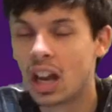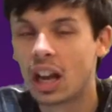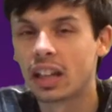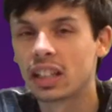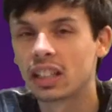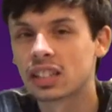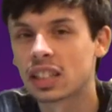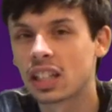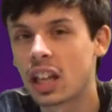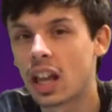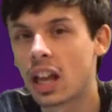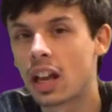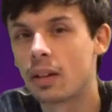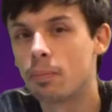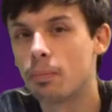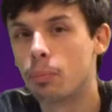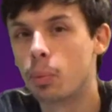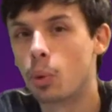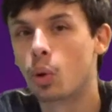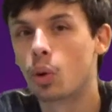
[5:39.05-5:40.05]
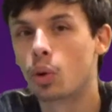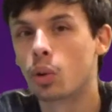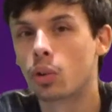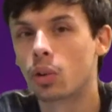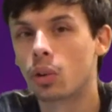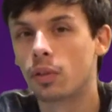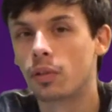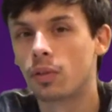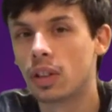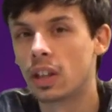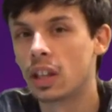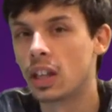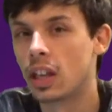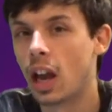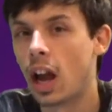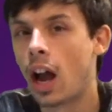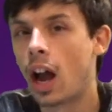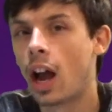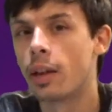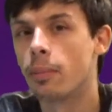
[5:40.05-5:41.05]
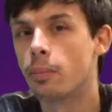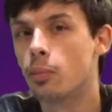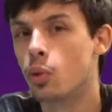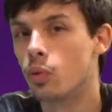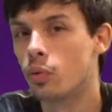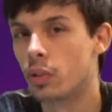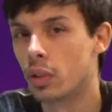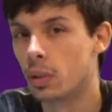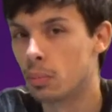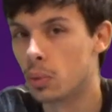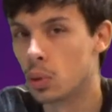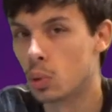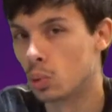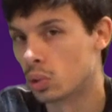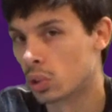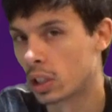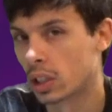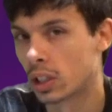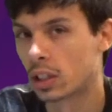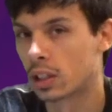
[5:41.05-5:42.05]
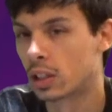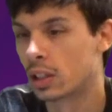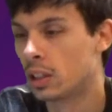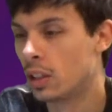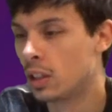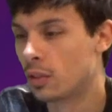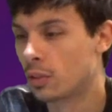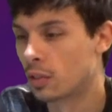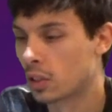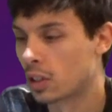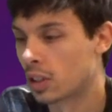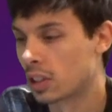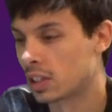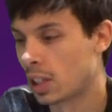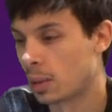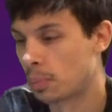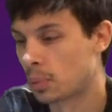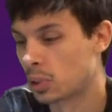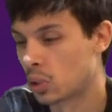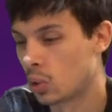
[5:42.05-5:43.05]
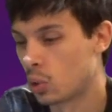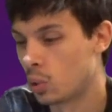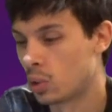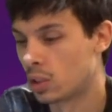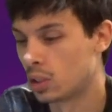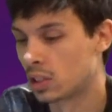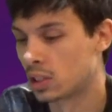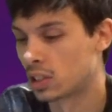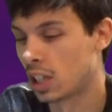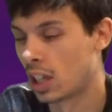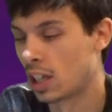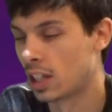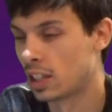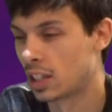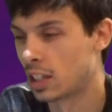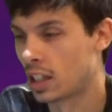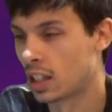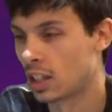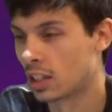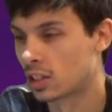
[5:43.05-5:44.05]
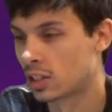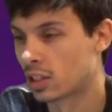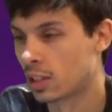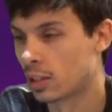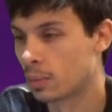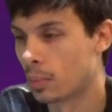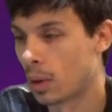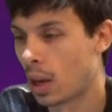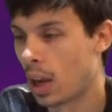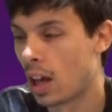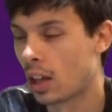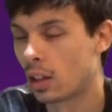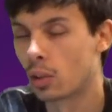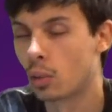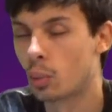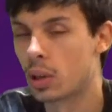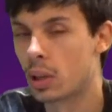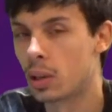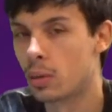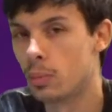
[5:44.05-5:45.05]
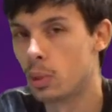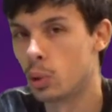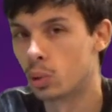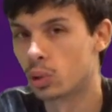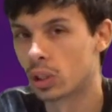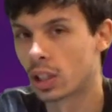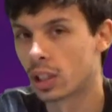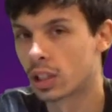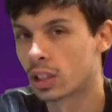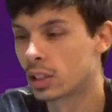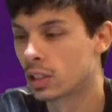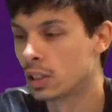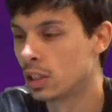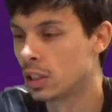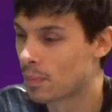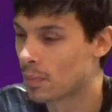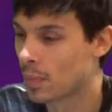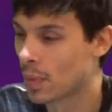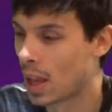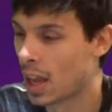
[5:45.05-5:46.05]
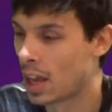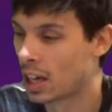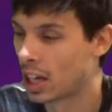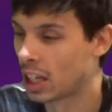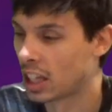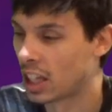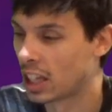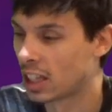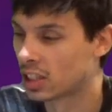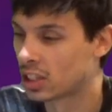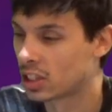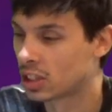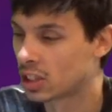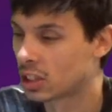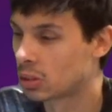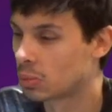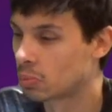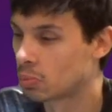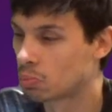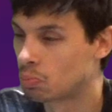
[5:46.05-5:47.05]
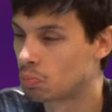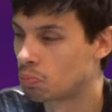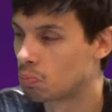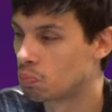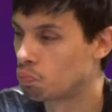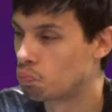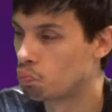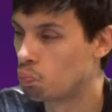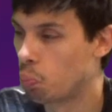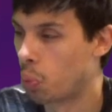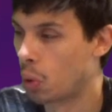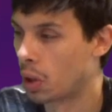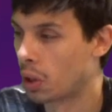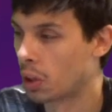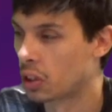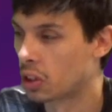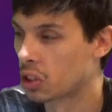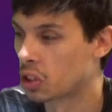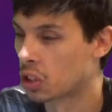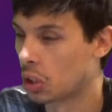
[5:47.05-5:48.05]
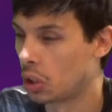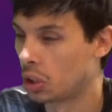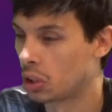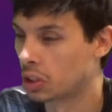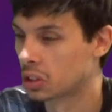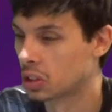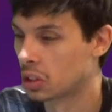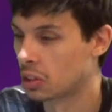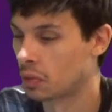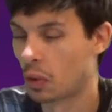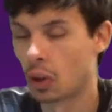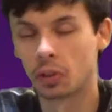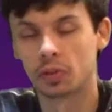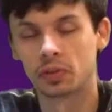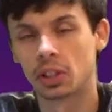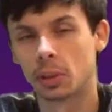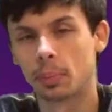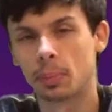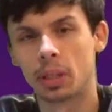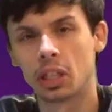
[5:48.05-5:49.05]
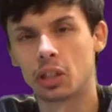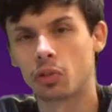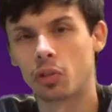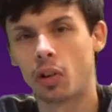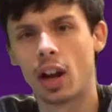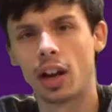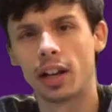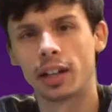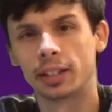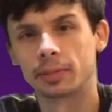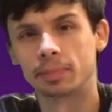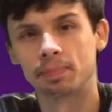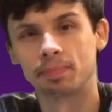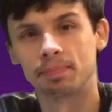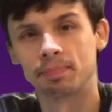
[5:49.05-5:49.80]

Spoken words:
I guess I got bored of the iMovie music for this episode and decided to get some Halloween music. And I guess one of the songs involved somebody crying.